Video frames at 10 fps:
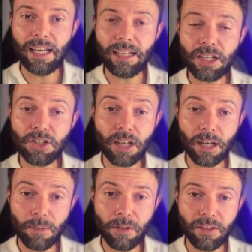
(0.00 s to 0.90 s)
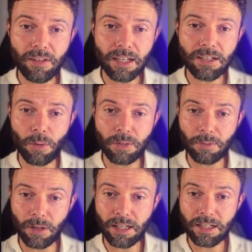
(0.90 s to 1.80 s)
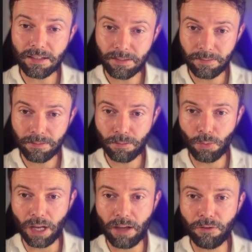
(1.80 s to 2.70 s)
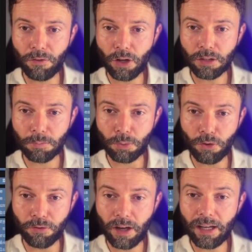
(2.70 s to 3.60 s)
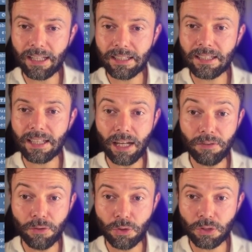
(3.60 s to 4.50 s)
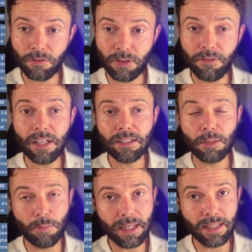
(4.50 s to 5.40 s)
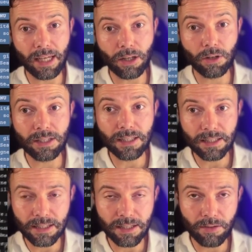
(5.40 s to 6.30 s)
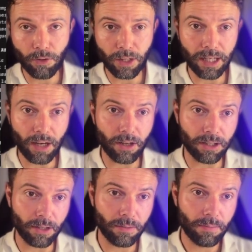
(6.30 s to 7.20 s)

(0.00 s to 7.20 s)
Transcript: And each time everything is optimized. We have front, profile, and side views of the face to maintain consistency for the character.